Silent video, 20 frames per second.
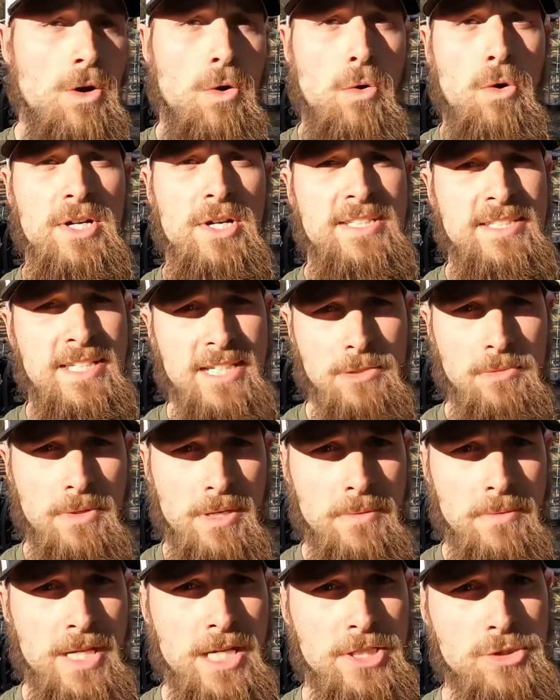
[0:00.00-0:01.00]
Or a
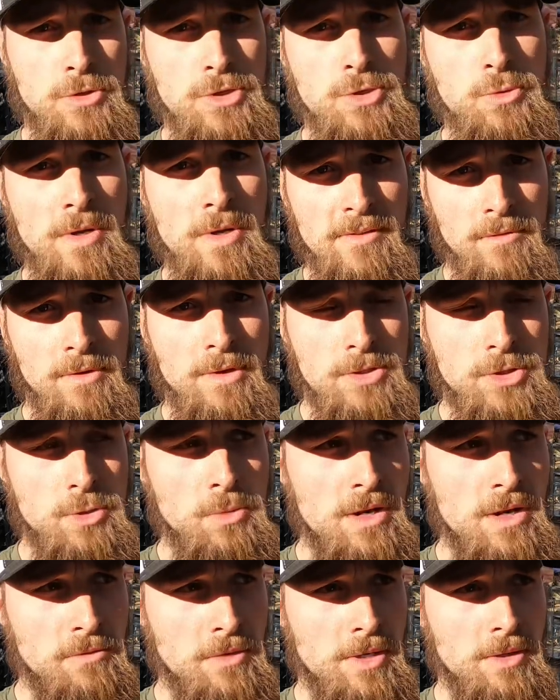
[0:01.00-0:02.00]
6-way wedge or a
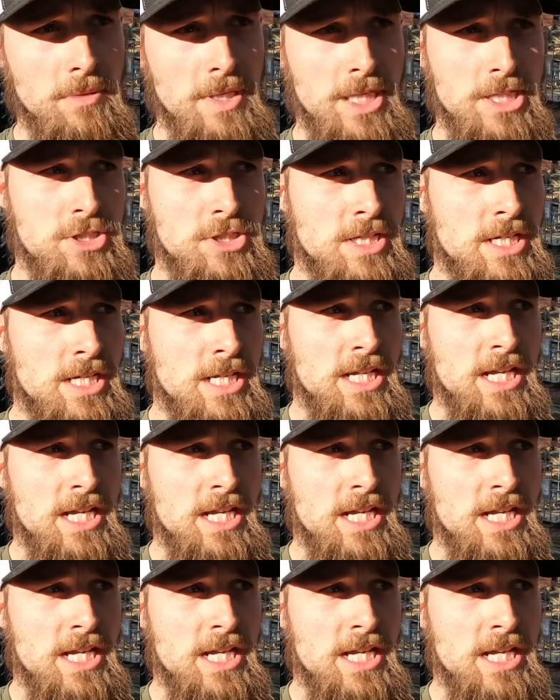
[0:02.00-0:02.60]
12-way wedge.